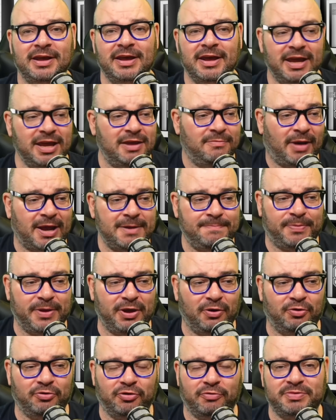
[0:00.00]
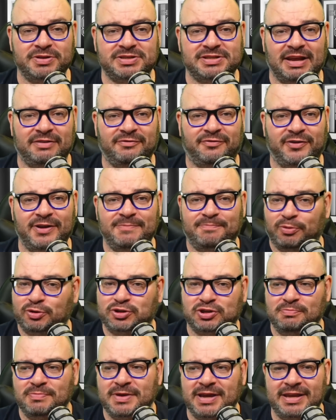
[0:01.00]
He might be 100% fit, but
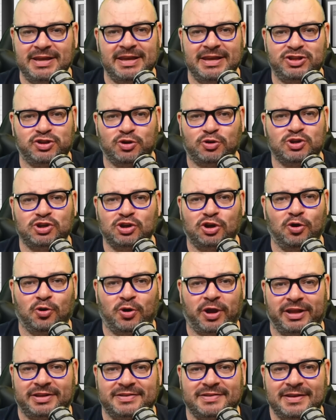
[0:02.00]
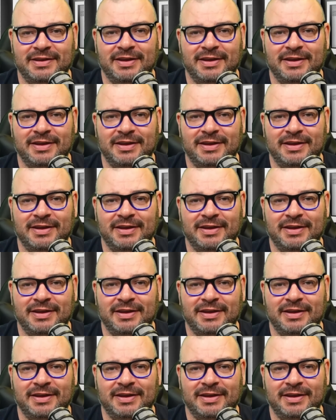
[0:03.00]
to me, he doesn't look it.